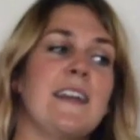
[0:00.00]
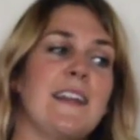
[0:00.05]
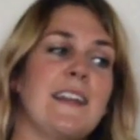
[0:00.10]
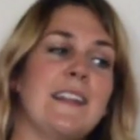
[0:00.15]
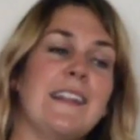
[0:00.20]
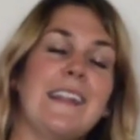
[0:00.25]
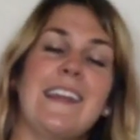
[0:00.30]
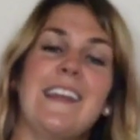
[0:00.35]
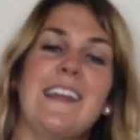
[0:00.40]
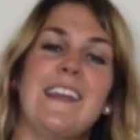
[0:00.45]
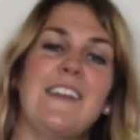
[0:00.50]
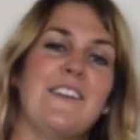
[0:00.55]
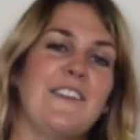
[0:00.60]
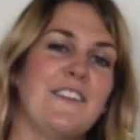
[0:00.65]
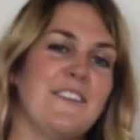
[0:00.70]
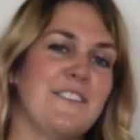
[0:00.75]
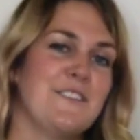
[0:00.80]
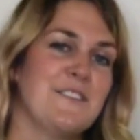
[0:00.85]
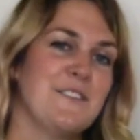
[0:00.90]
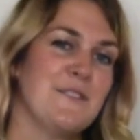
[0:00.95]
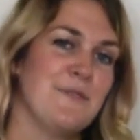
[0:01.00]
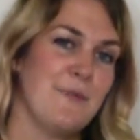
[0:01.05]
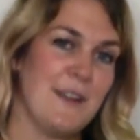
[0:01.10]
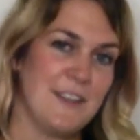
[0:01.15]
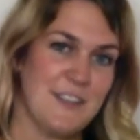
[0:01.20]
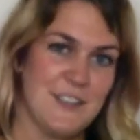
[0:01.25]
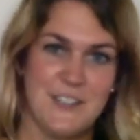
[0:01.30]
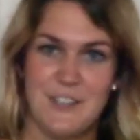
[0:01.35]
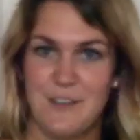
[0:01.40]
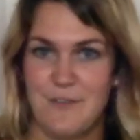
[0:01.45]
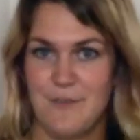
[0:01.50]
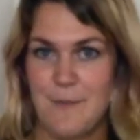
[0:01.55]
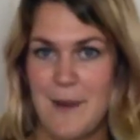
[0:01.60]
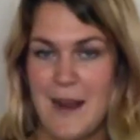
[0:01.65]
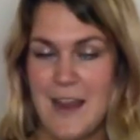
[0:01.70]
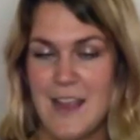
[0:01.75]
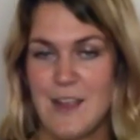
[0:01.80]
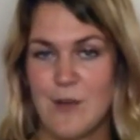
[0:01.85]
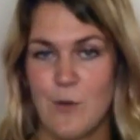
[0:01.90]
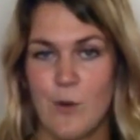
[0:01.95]
click here to register for
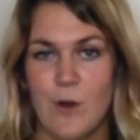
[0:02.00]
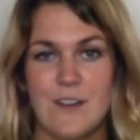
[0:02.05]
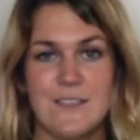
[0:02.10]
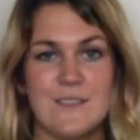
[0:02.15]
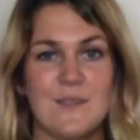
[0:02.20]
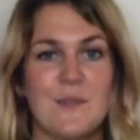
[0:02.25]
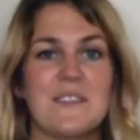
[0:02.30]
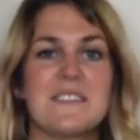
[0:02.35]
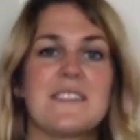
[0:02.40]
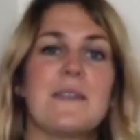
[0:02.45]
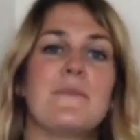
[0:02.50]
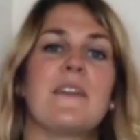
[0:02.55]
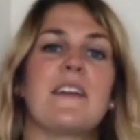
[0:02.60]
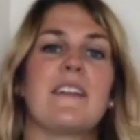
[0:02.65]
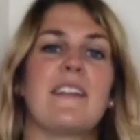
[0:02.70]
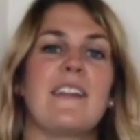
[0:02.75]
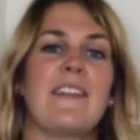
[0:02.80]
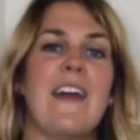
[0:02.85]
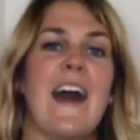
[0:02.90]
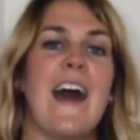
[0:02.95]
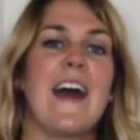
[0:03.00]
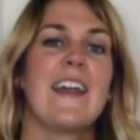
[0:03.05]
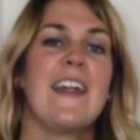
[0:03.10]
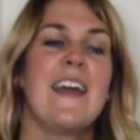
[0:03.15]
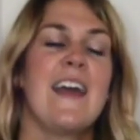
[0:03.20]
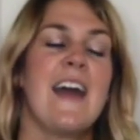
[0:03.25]
my e-course, or something like that,